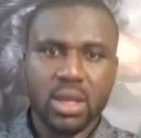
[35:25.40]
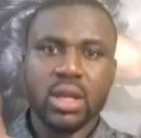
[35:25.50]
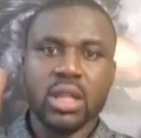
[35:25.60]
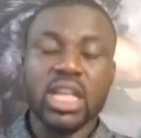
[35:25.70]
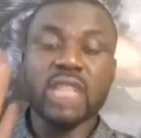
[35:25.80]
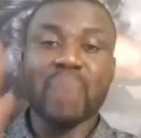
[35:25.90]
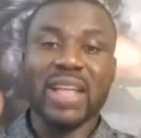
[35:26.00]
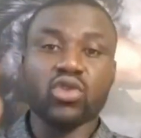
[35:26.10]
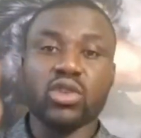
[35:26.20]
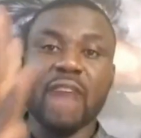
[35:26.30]
These
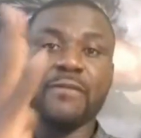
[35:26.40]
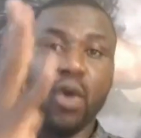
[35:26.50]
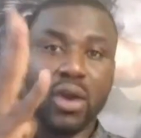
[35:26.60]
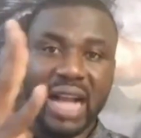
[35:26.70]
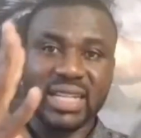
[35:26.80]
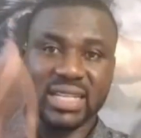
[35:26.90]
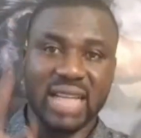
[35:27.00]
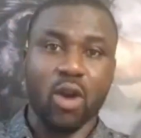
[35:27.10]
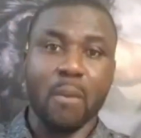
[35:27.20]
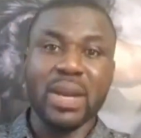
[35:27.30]
particular 4 countries,
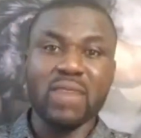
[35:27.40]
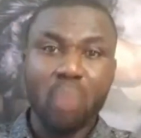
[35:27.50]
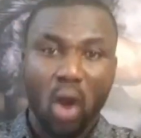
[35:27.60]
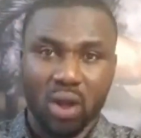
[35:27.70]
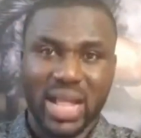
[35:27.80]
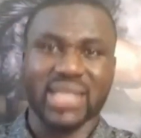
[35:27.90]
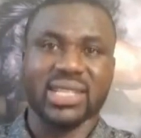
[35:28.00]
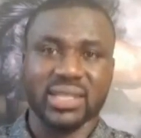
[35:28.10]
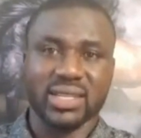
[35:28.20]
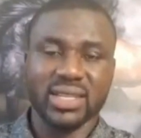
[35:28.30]
I will bring more other
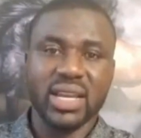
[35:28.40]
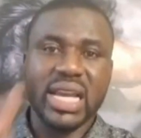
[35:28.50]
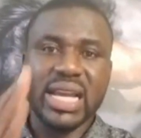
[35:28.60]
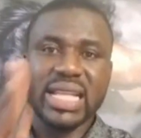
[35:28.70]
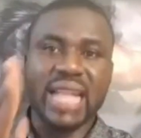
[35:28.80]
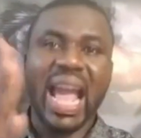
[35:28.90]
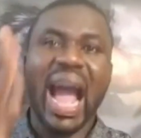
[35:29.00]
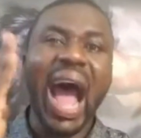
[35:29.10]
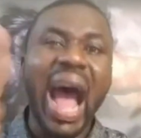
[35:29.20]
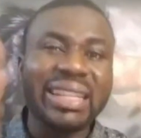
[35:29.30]
details.
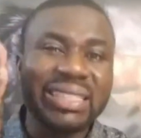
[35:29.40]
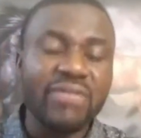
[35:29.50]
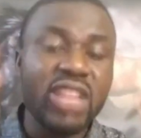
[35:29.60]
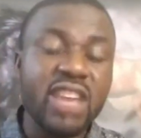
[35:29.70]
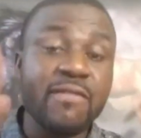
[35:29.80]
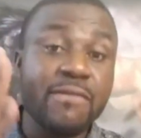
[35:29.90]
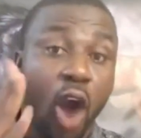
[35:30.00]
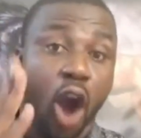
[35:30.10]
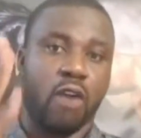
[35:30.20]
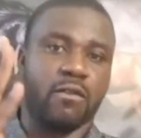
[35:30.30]
They actively
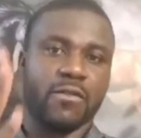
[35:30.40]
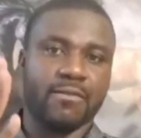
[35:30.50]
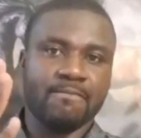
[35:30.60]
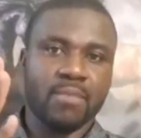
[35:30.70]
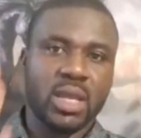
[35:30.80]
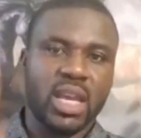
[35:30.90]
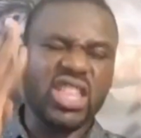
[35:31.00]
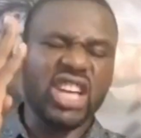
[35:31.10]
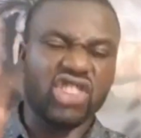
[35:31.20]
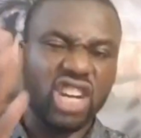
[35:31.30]
involved in
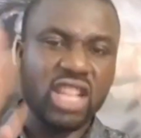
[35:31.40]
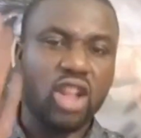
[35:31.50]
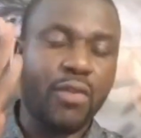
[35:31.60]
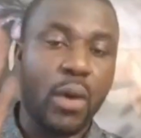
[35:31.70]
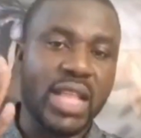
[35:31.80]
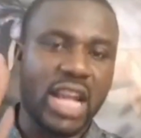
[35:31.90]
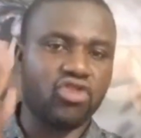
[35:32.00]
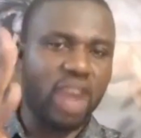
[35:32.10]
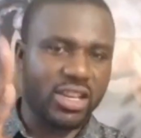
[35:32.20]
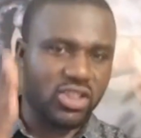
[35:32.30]
the drilling of our
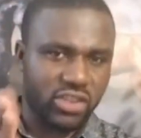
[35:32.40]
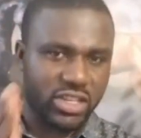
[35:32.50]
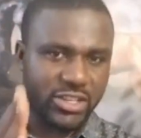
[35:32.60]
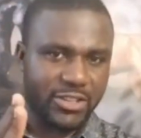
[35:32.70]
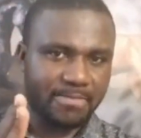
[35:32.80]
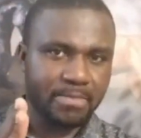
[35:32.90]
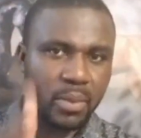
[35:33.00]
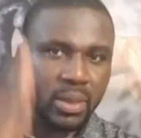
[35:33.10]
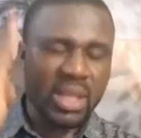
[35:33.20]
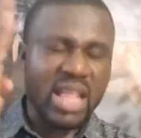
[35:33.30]
natural resources.
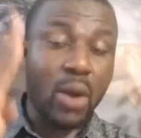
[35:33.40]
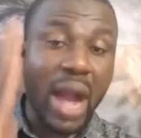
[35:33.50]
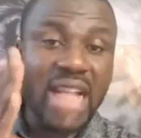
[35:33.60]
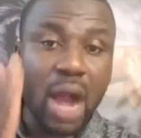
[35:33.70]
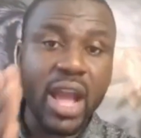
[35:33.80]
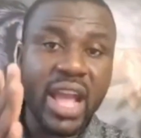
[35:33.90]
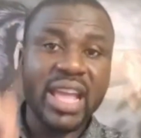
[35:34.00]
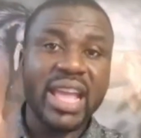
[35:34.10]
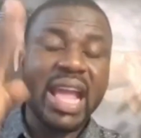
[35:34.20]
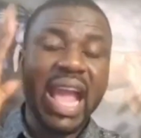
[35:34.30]
Now, right that way,
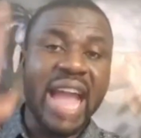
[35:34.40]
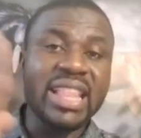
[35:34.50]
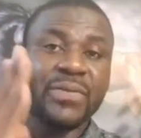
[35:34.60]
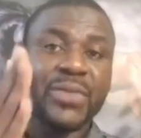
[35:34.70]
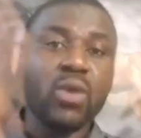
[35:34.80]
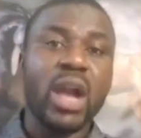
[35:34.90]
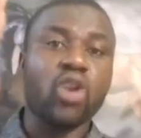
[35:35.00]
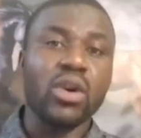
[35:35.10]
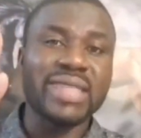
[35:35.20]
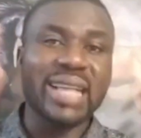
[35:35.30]
anything will
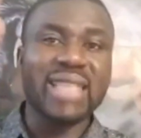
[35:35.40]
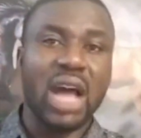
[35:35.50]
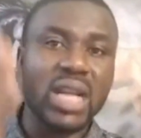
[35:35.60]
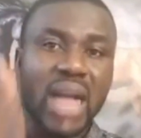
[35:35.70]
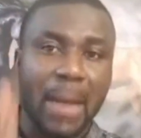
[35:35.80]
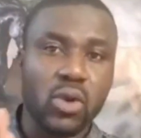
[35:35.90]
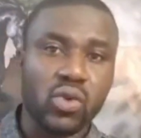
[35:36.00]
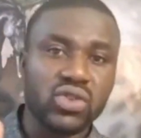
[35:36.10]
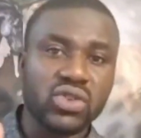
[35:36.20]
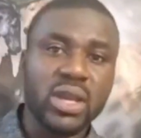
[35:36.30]
concern Southern
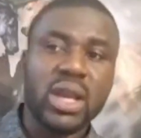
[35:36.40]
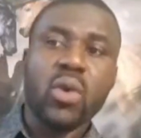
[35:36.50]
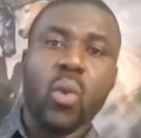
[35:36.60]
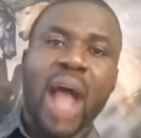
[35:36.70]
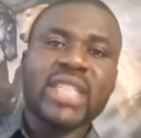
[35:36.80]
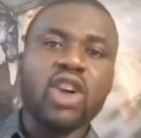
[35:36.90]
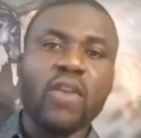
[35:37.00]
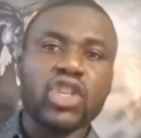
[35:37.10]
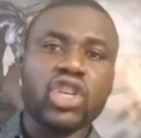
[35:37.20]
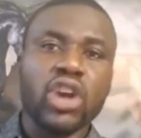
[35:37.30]
Cameroons, once you go
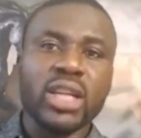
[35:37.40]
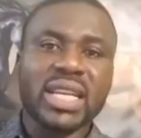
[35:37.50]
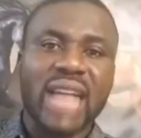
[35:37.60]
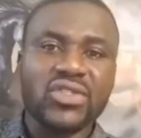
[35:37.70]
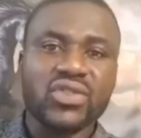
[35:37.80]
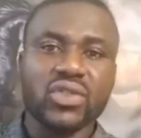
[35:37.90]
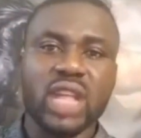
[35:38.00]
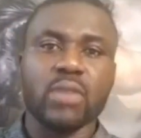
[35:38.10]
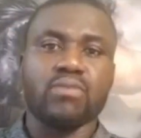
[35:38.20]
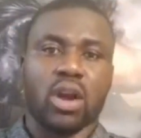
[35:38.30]
for Security Council,
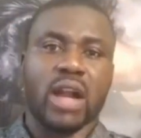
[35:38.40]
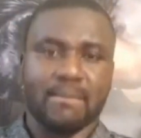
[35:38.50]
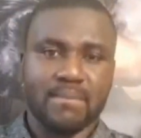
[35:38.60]
they block them.